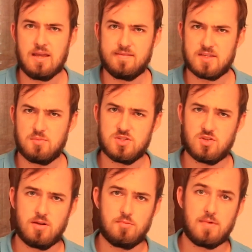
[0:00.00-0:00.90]
If someone's
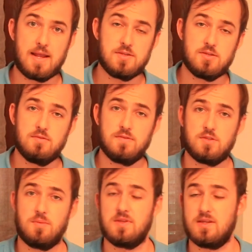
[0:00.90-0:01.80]
trying to race you for
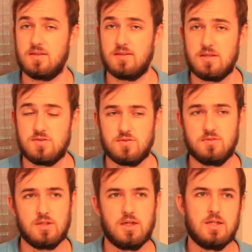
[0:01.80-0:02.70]
top of the
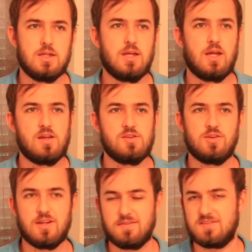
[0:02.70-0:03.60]
cathedral,
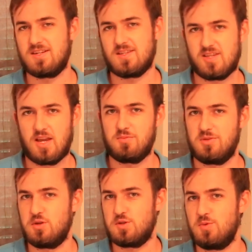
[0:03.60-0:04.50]
you're going to have to decide
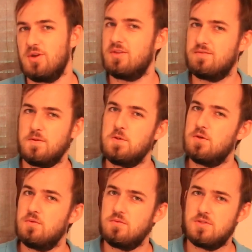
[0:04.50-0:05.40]
whether it's worth it for
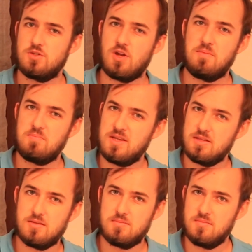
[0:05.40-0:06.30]
you to try and
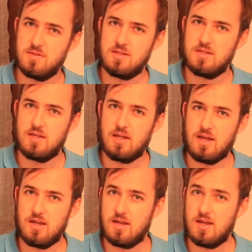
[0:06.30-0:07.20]
beat them.
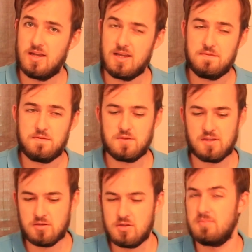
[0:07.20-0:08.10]
If you
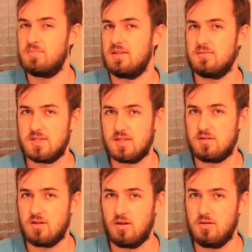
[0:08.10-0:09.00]
think you can beat them to the
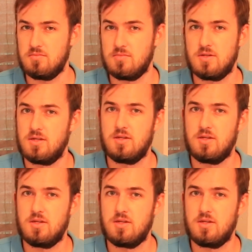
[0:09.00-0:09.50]
top,